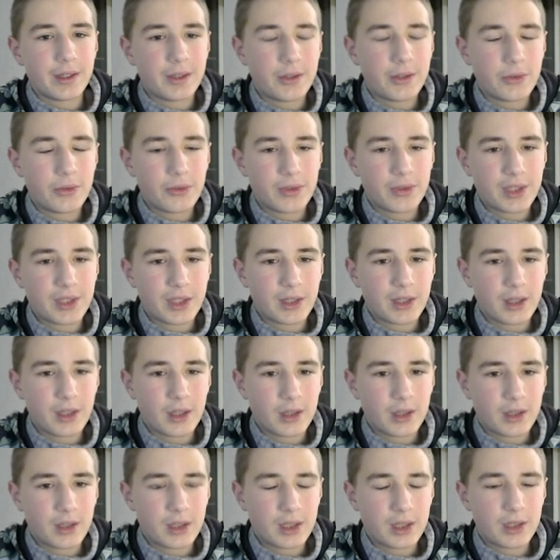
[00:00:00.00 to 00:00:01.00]
to
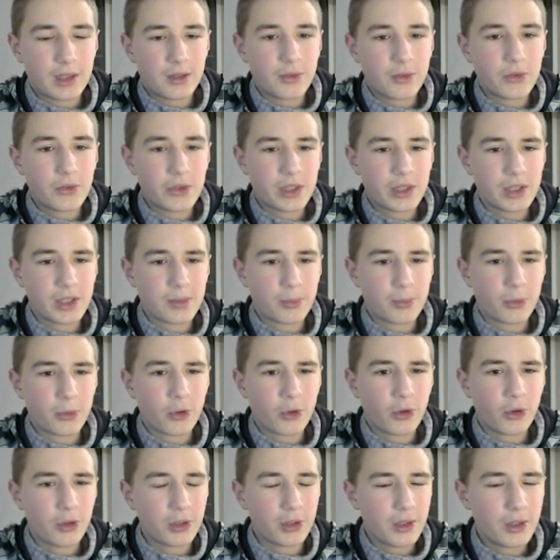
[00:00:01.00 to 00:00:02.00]
the to this
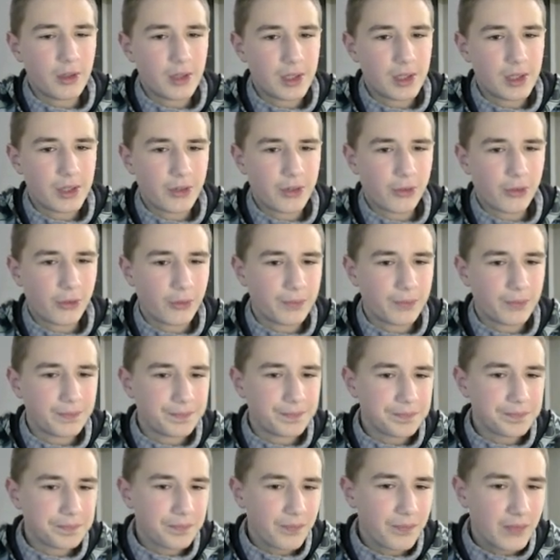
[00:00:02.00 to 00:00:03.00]
pawn so
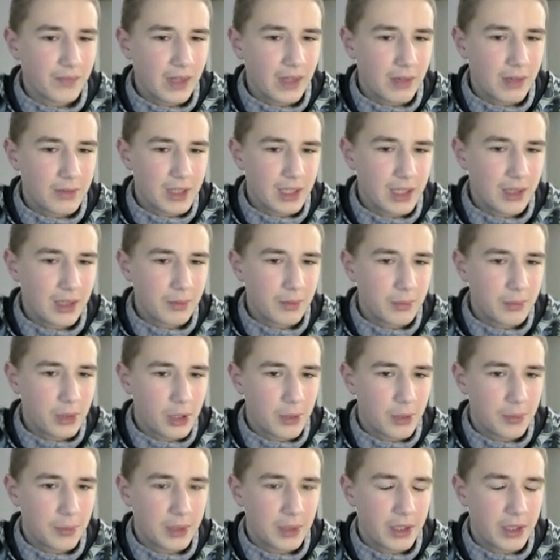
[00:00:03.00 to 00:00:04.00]
I was thinking
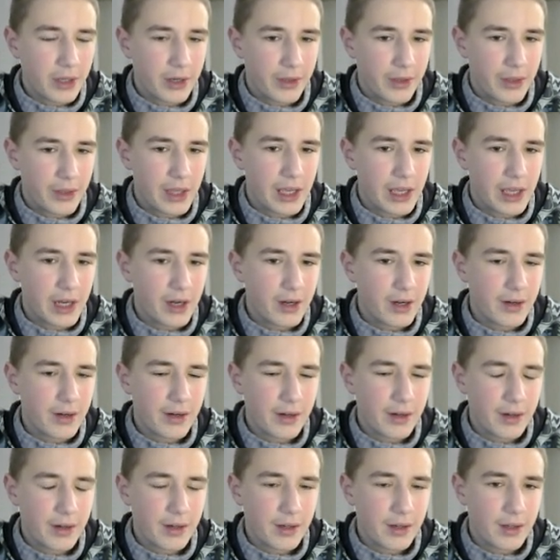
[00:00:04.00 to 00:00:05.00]
bishop here there
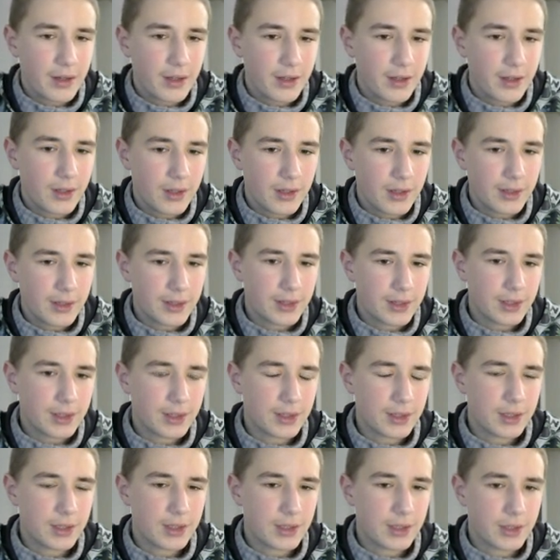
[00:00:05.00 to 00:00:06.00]

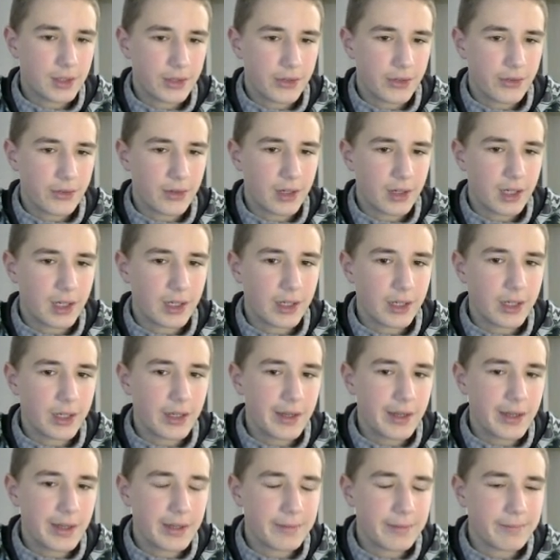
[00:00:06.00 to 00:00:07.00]
let's try
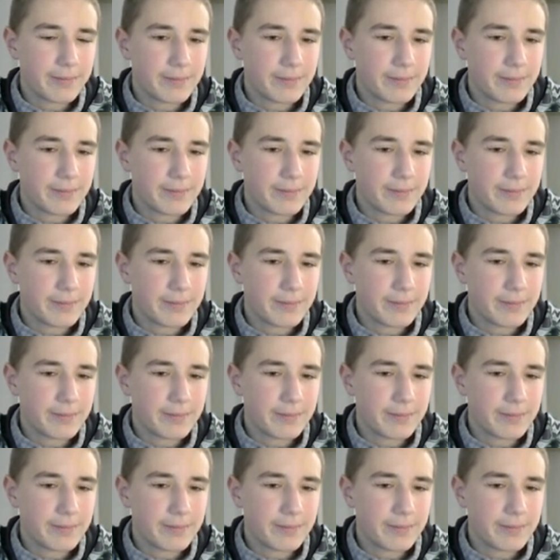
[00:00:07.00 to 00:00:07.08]
it